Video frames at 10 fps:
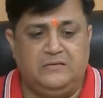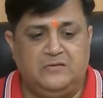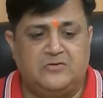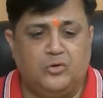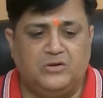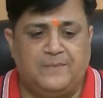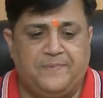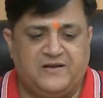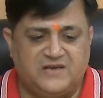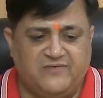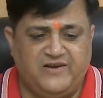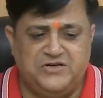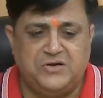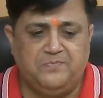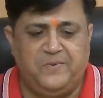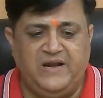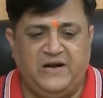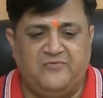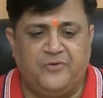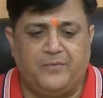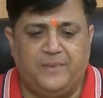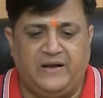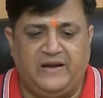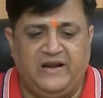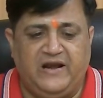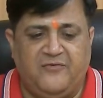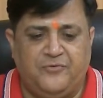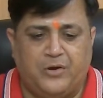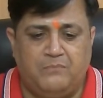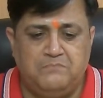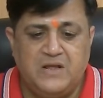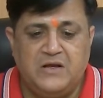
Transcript: So the preservation period for bacteria from